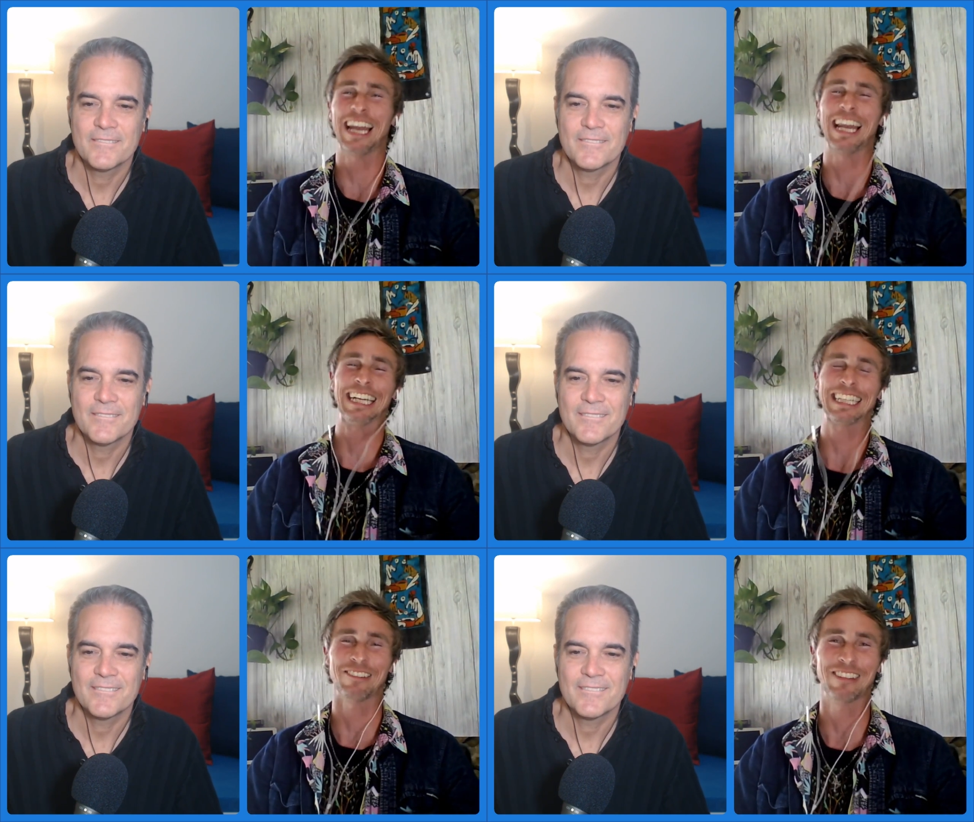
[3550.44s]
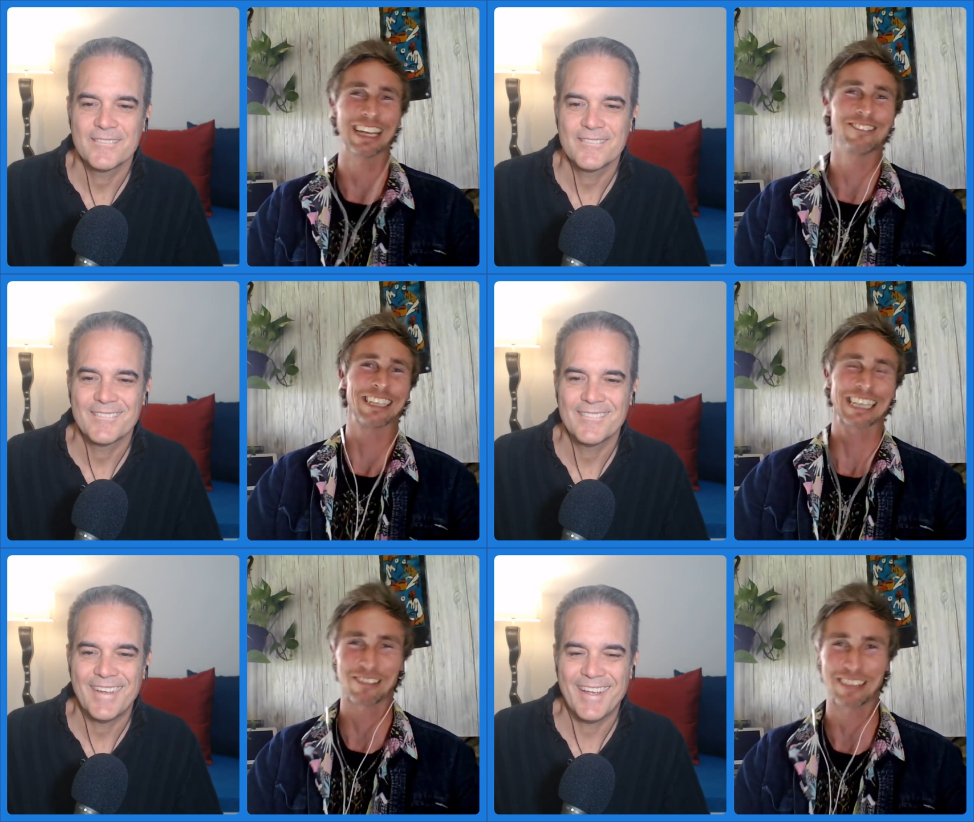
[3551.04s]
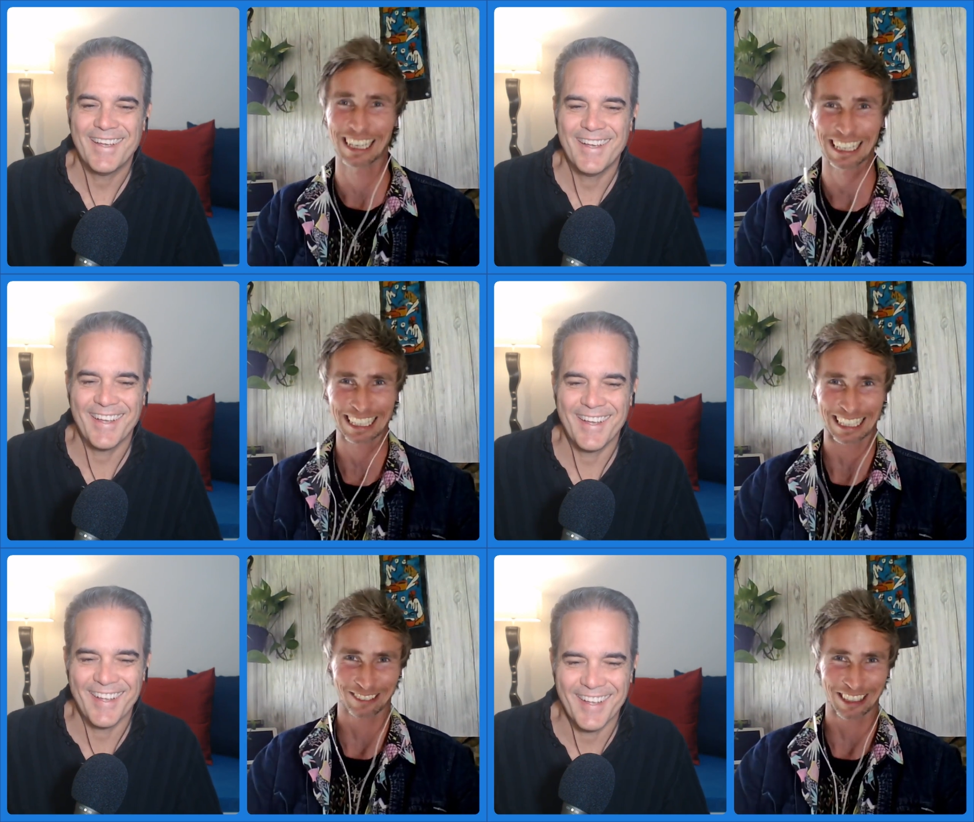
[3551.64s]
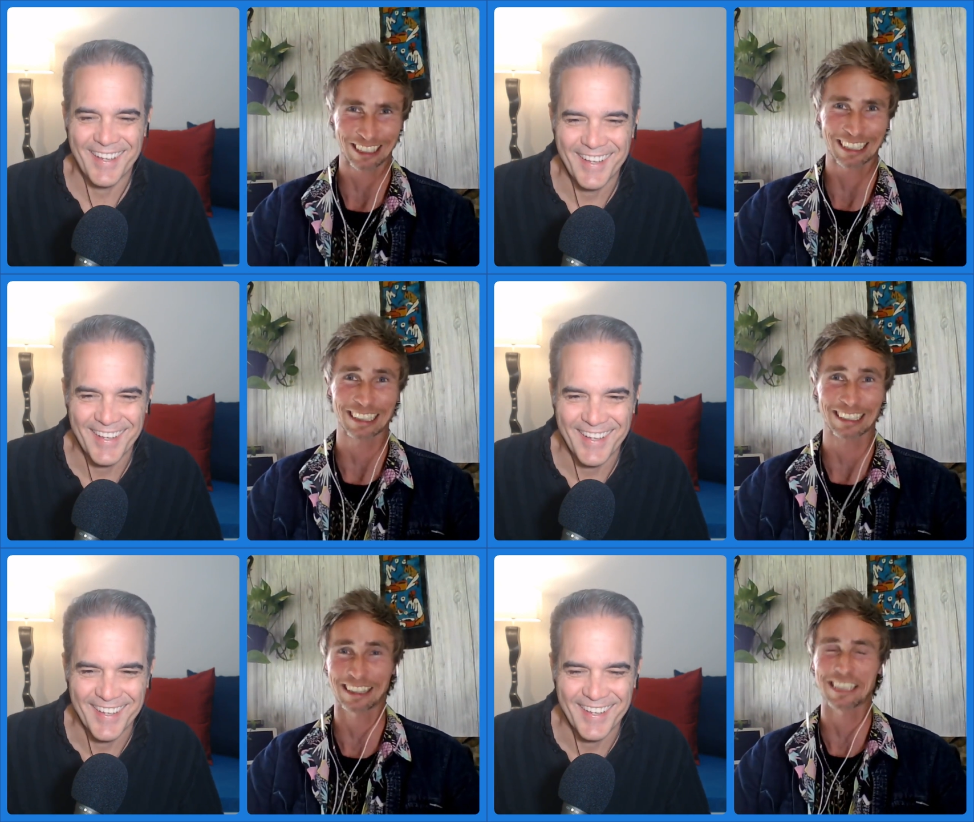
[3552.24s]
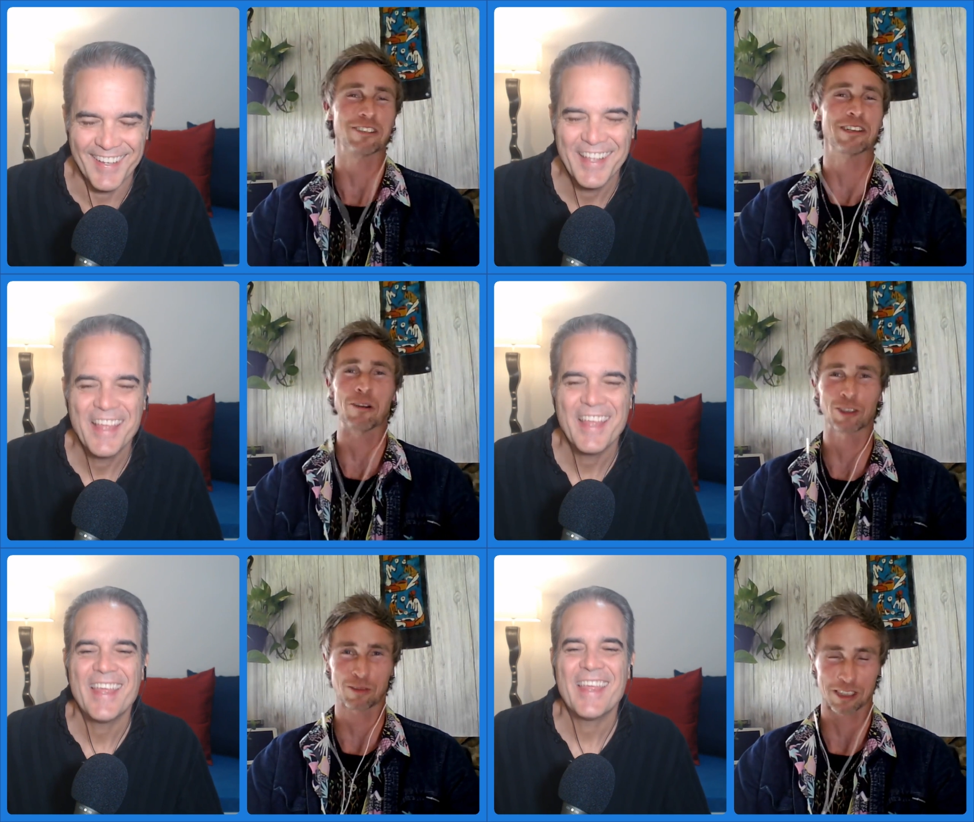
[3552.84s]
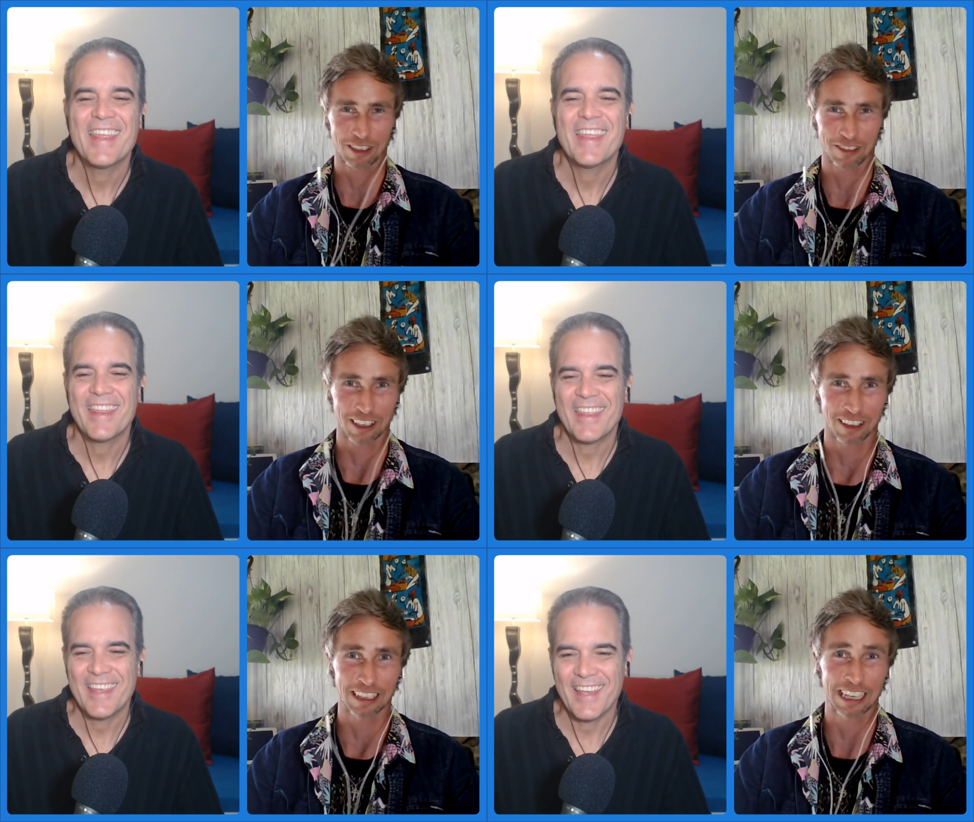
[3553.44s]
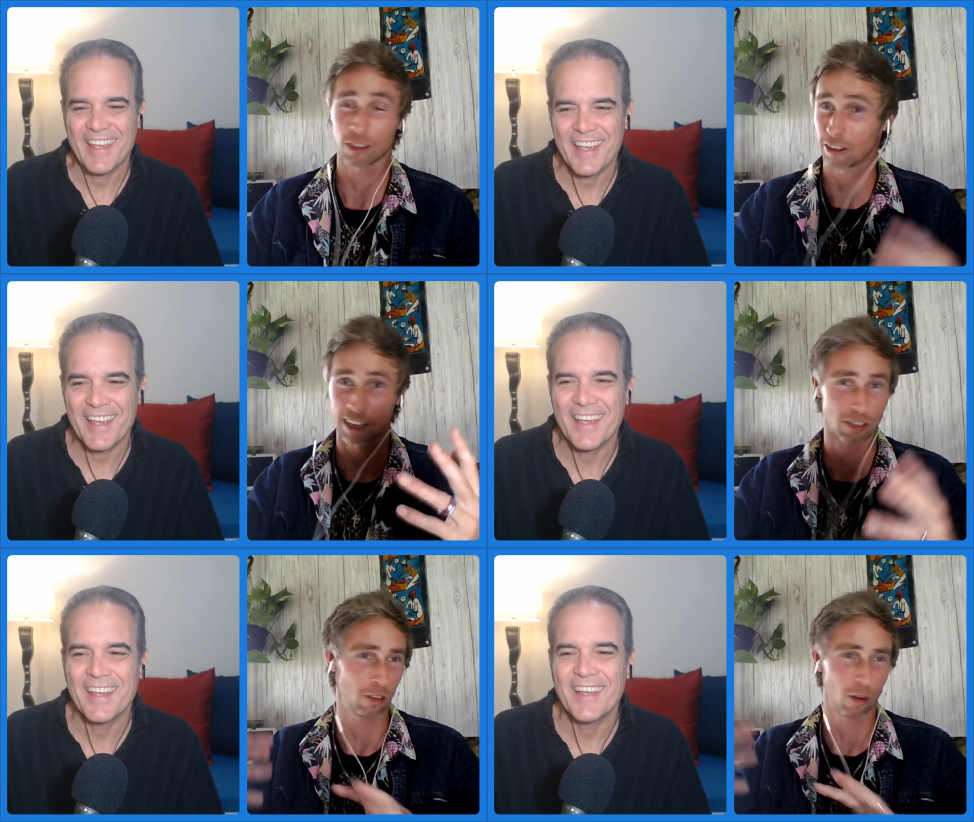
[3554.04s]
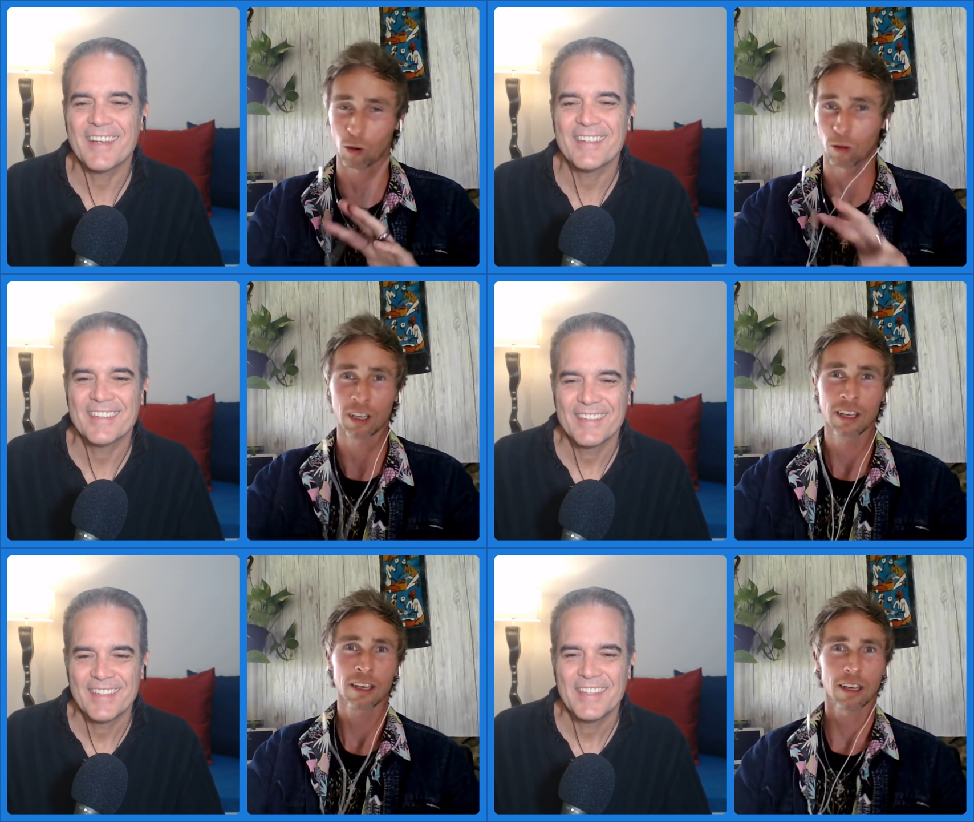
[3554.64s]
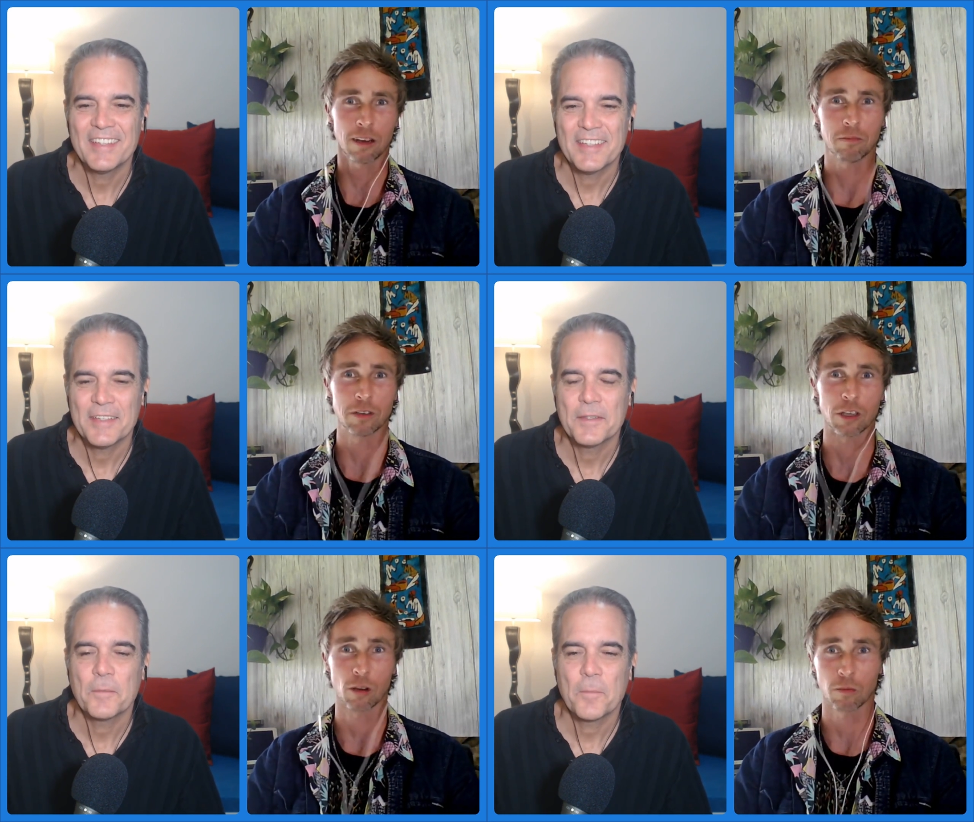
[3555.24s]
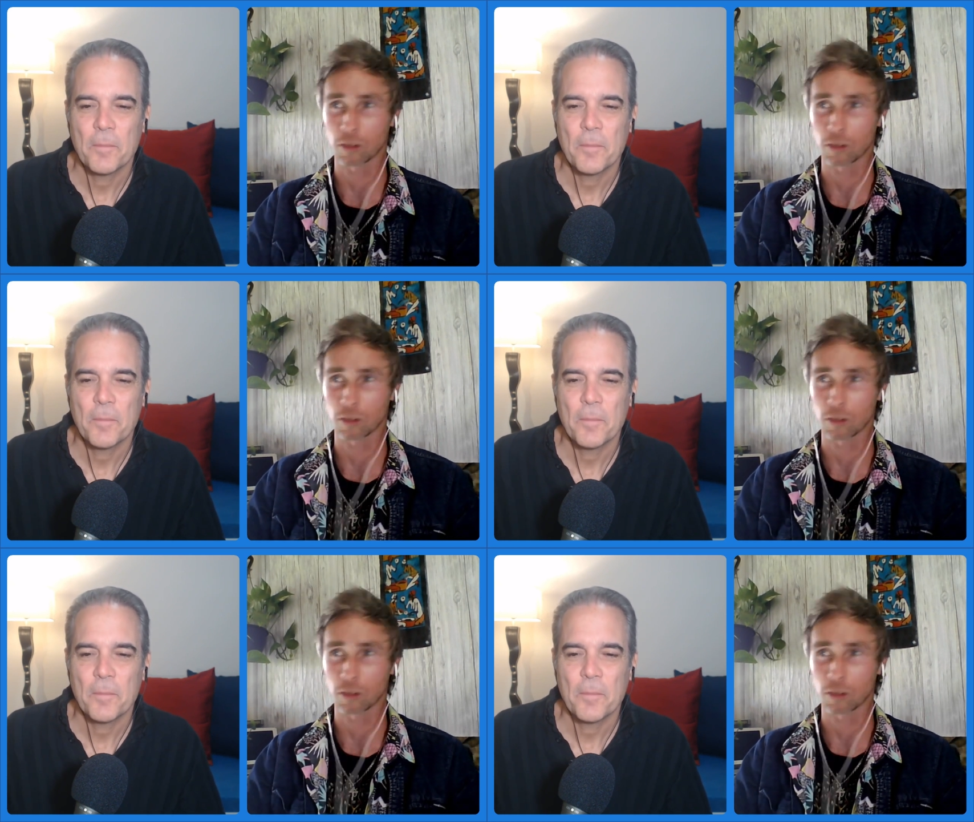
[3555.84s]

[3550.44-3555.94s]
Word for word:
Speaker 1: I kind of love to come down and kick it with you guys. I think you're doing awesome stuff down there, and yeah. congrats on the whole, um, you know,